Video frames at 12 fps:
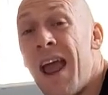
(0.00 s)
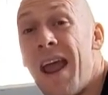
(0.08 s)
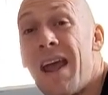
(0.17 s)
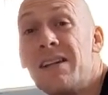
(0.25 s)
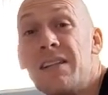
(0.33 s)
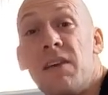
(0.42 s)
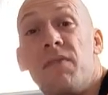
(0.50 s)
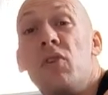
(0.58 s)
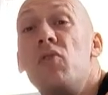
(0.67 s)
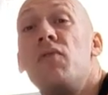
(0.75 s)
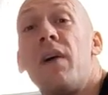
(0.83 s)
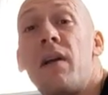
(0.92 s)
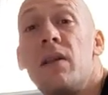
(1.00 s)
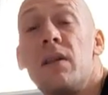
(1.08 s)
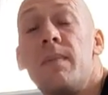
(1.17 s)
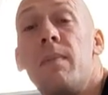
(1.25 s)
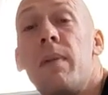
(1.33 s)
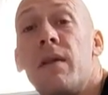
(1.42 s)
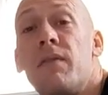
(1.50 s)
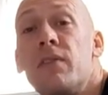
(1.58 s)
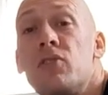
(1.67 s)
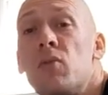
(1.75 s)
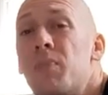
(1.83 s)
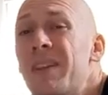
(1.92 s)
And if you found it to be
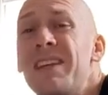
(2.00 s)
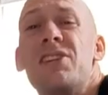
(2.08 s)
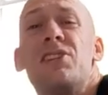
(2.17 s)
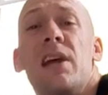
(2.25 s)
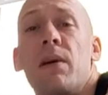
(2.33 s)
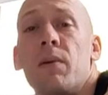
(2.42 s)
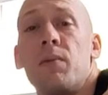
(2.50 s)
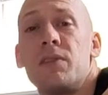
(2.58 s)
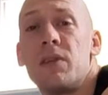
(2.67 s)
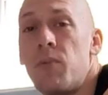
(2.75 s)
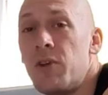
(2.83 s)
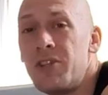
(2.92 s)
beneficial, please share it with someone.